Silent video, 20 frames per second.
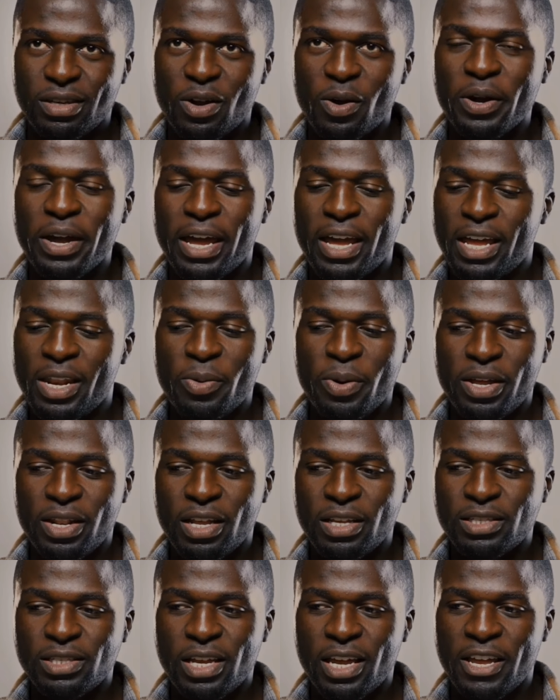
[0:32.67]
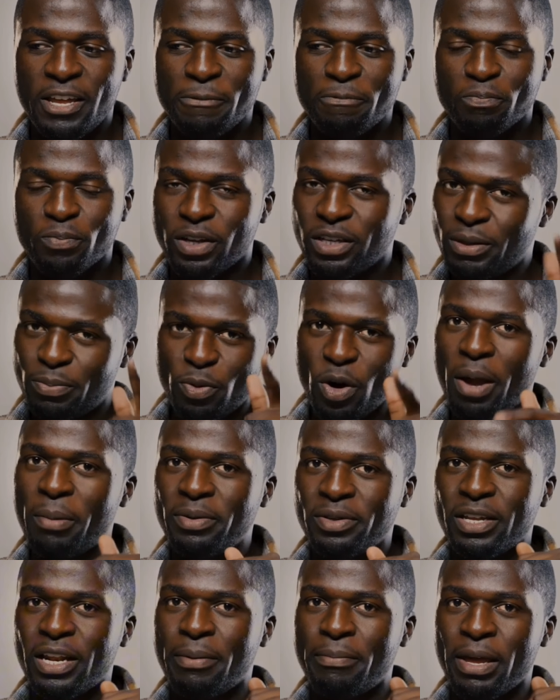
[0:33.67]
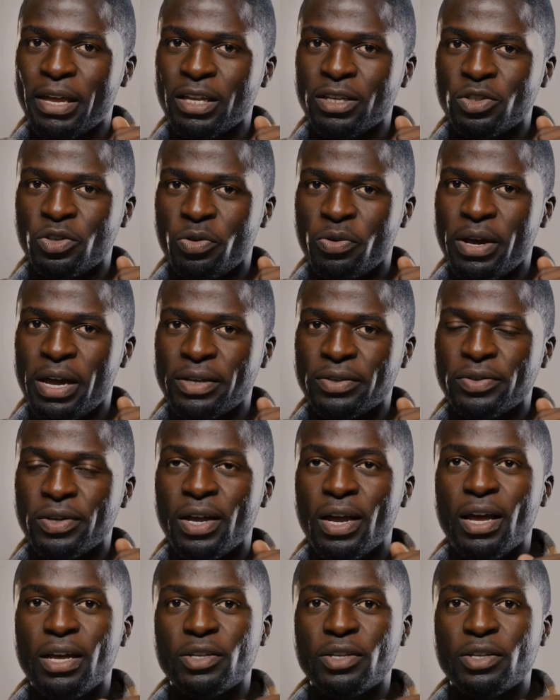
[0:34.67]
Okay, anyway, let's say it's a promise that I'm making to you guys.